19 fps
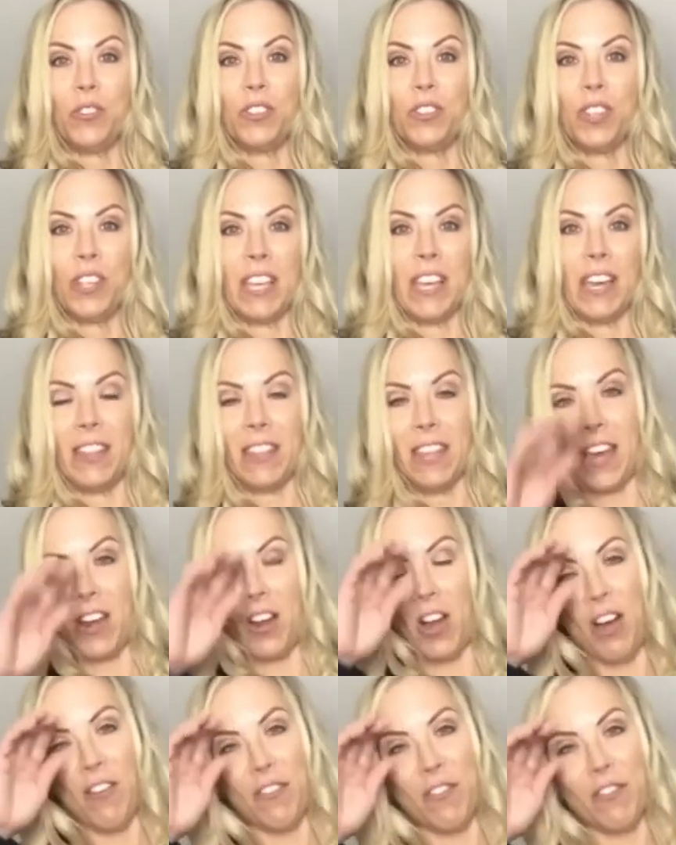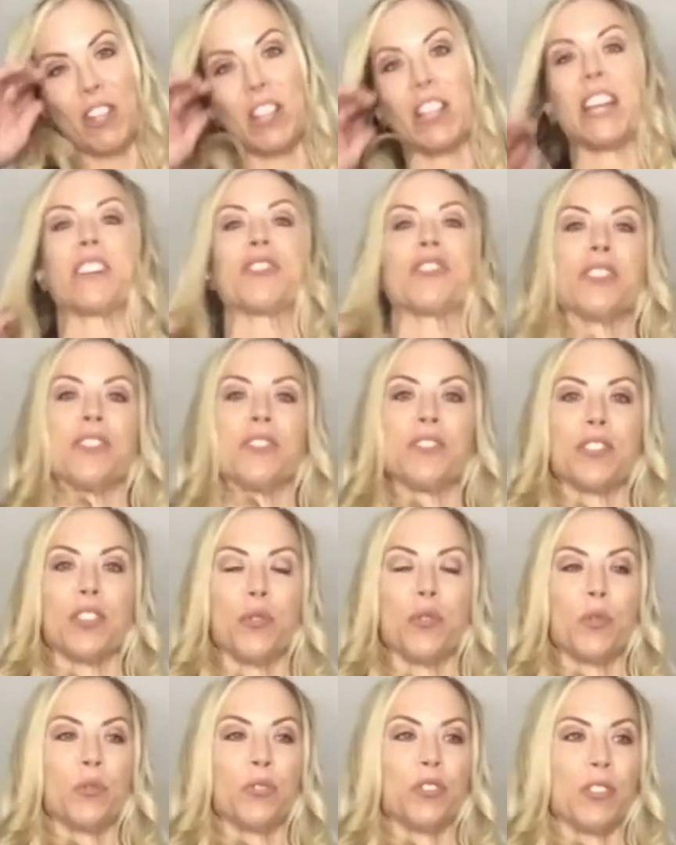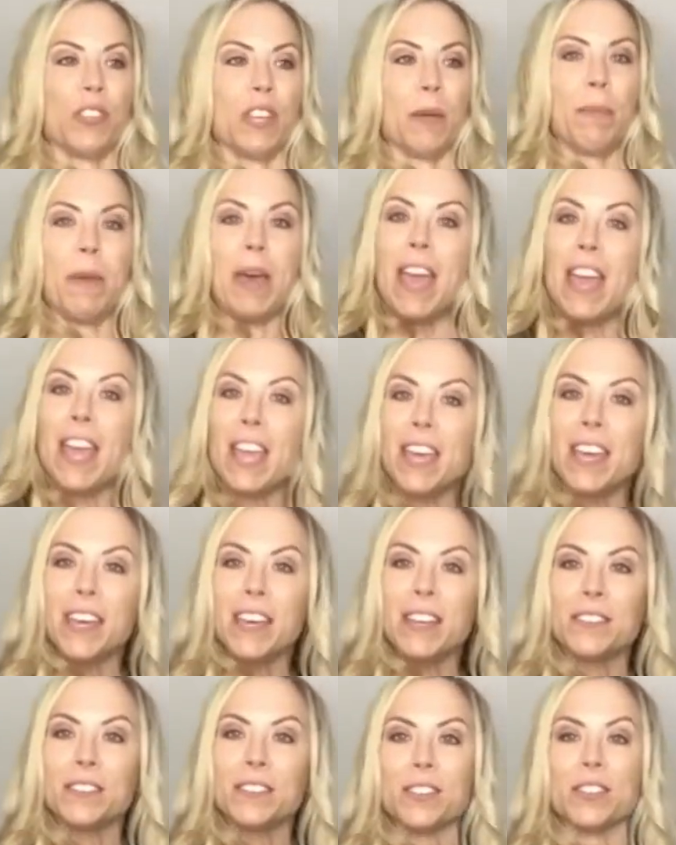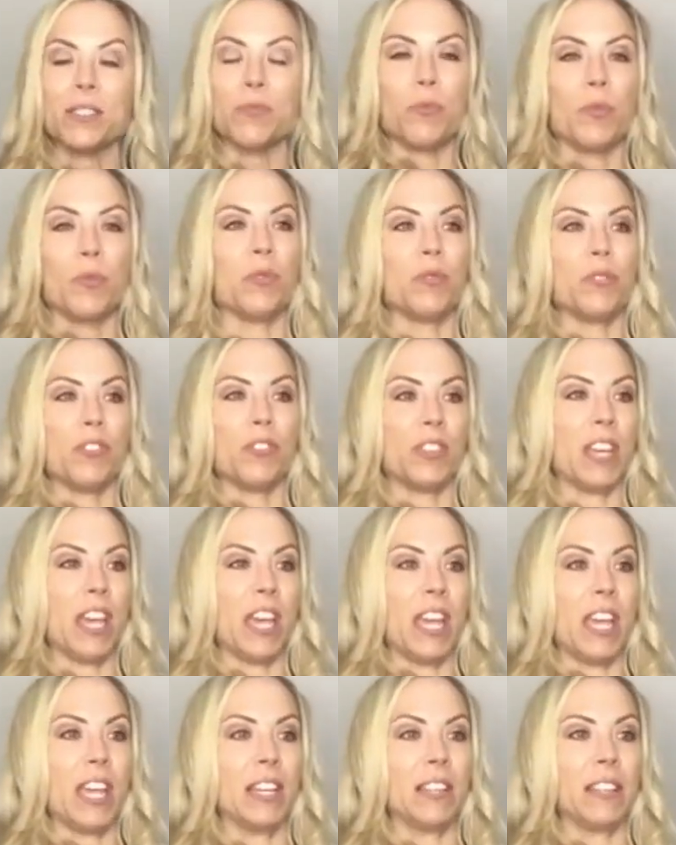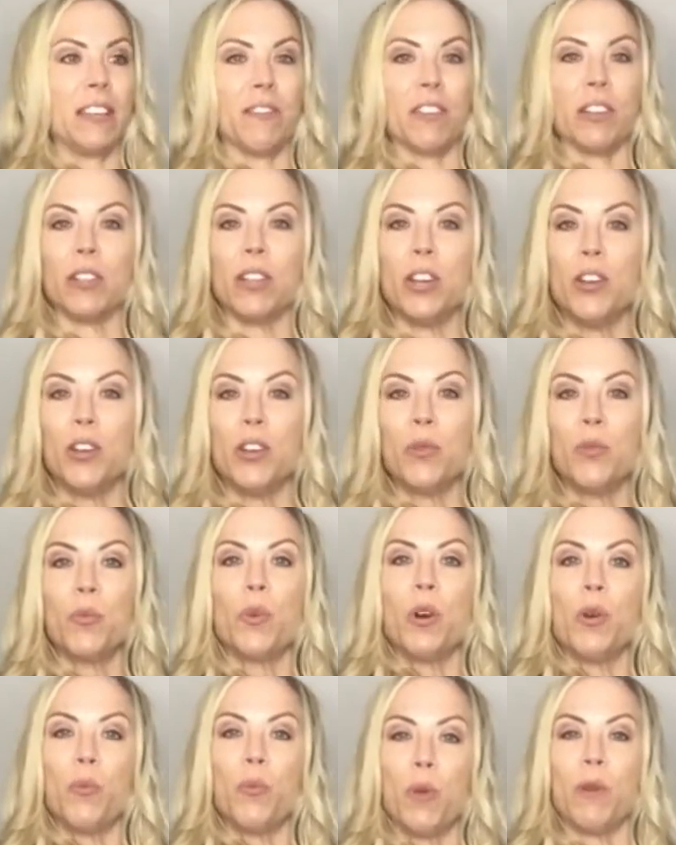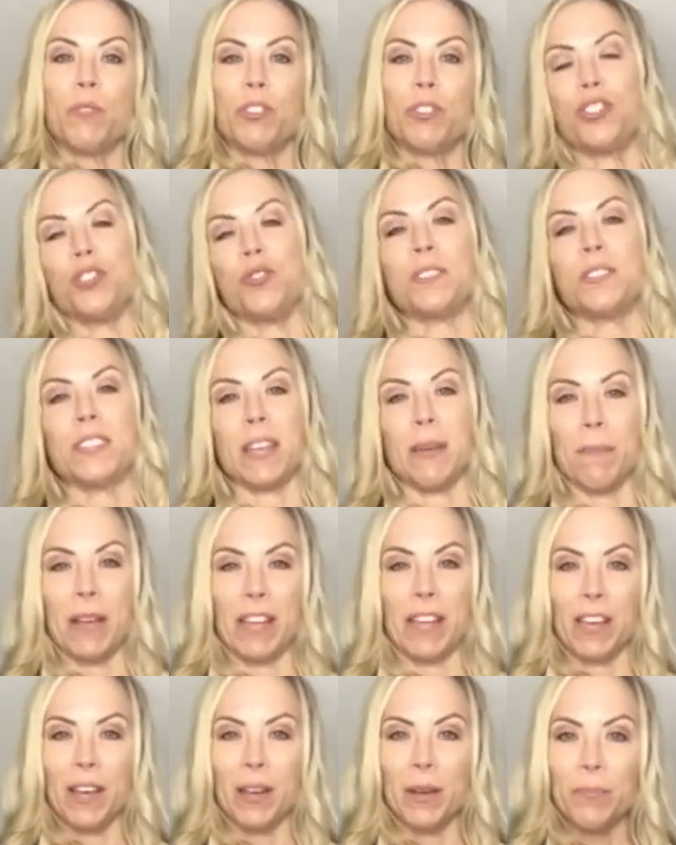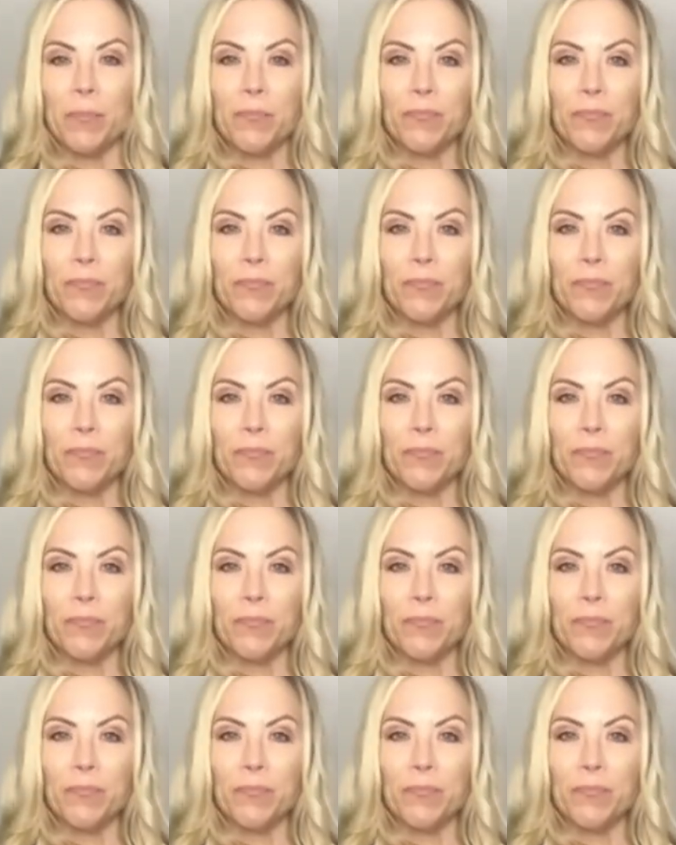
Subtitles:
to get that off of collections? So do they pay it? Do they leave it alone? What would you say, Micah?